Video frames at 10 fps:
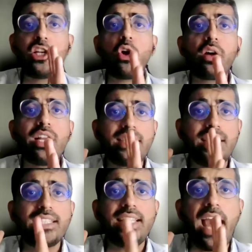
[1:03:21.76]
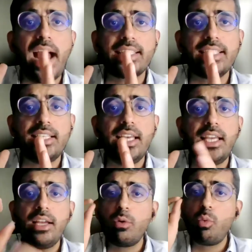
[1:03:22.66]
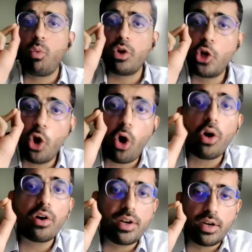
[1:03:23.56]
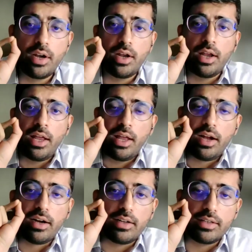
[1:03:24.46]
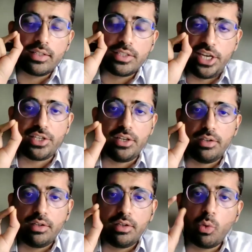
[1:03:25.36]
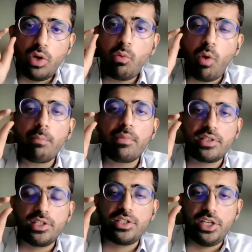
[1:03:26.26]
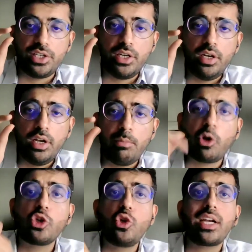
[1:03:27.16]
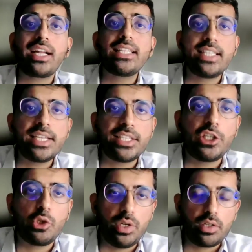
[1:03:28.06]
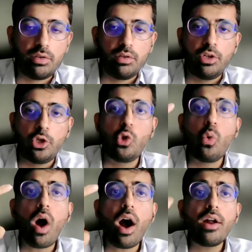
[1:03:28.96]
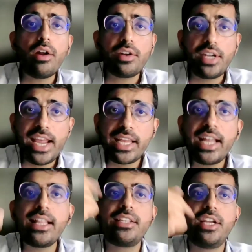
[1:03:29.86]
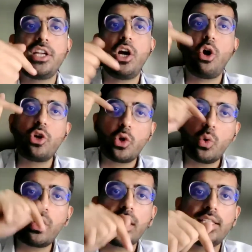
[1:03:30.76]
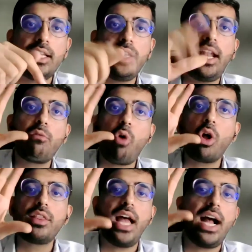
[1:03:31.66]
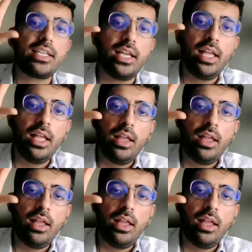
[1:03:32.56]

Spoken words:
DigiLocker is just accessing your data, only one person's data, because you are consenting to it. You are taking that data on your own consent, and I want that